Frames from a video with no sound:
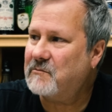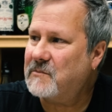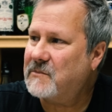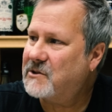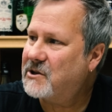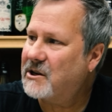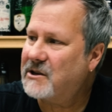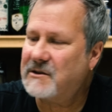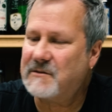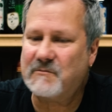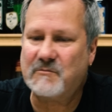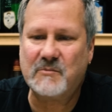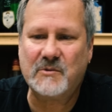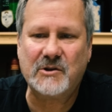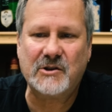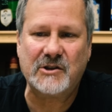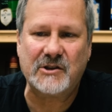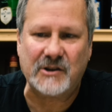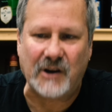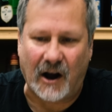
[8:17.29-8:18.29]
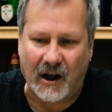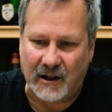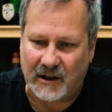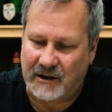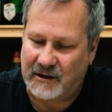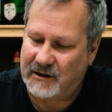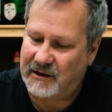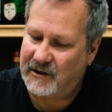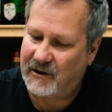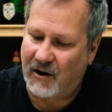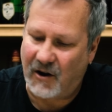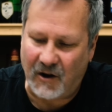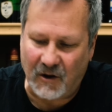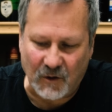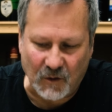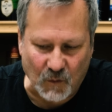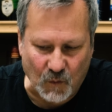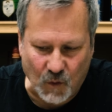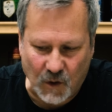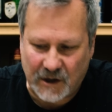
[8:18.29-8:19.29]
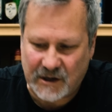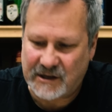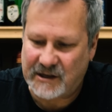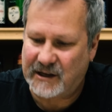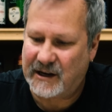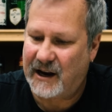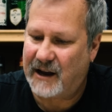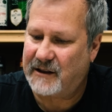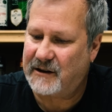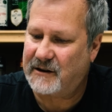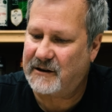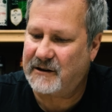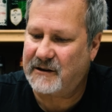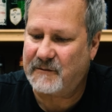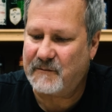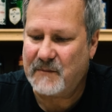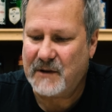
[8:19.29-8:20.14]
just solid. It all works together.